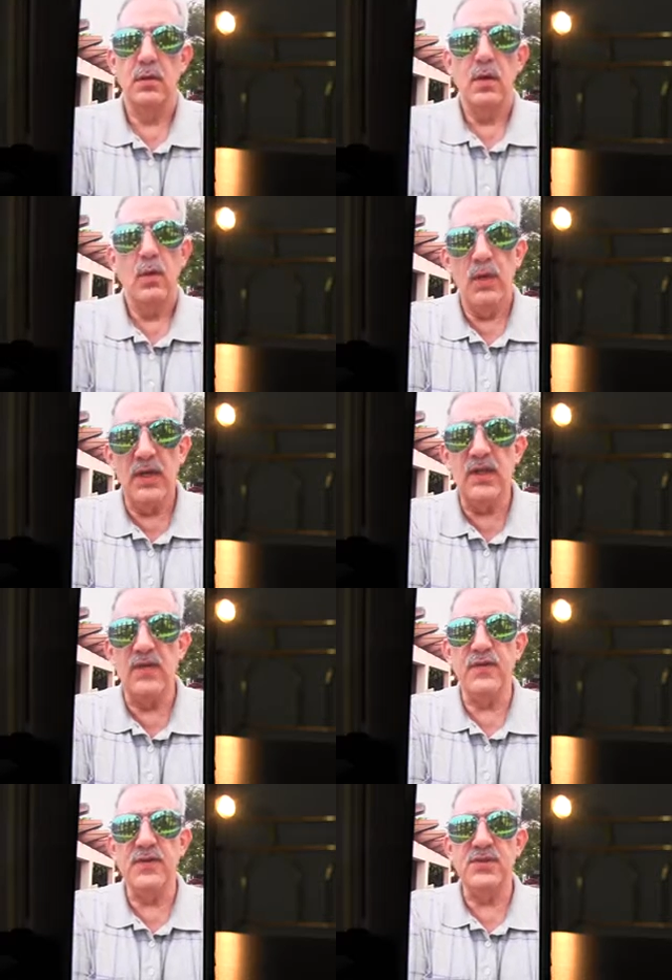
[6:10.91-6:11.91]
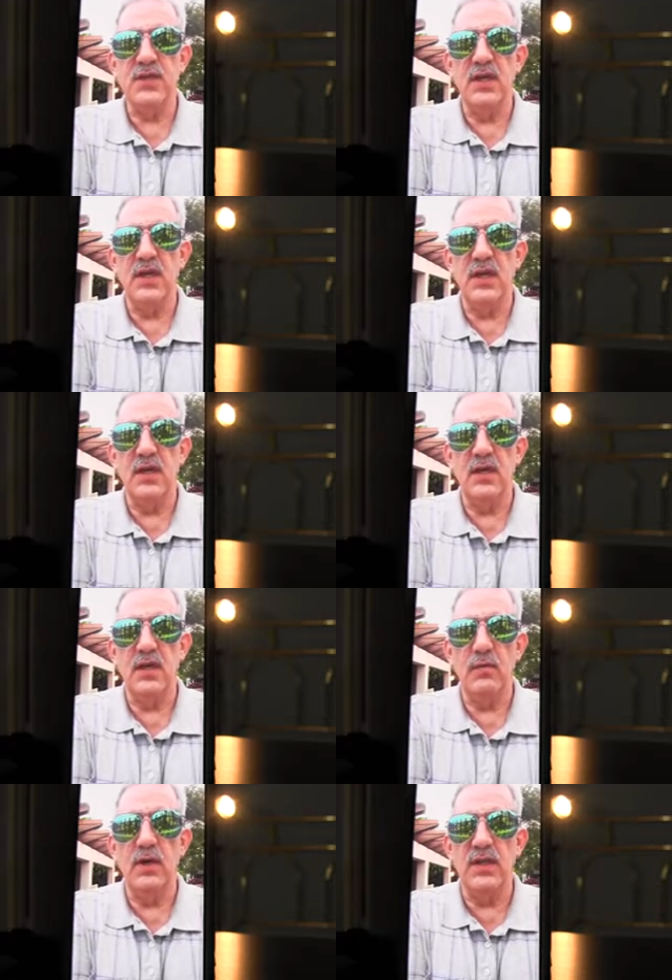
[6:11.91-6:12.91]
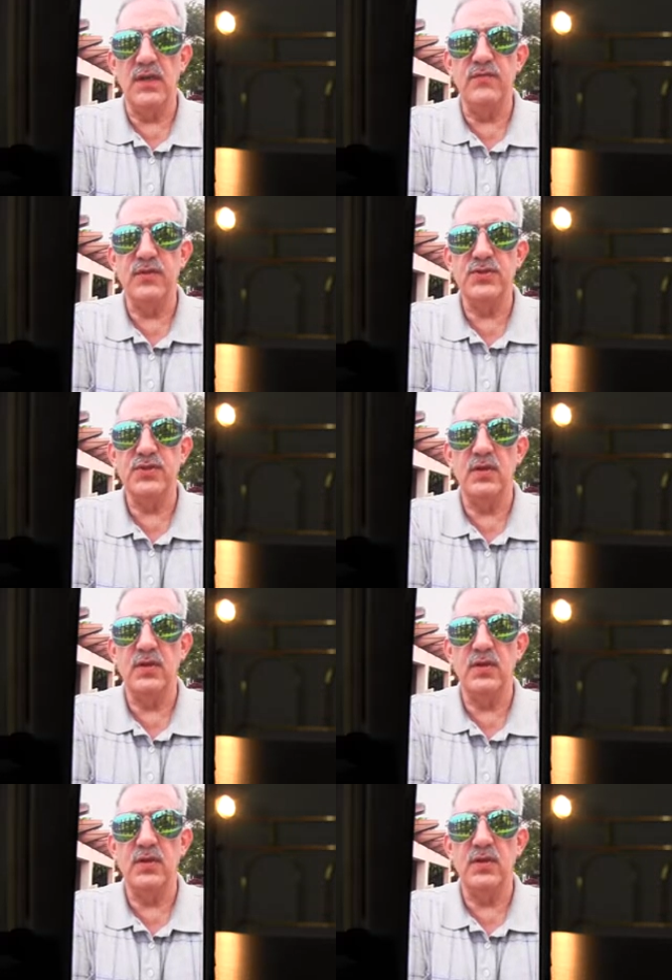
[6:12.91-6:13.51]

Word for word: What a difference, what a difference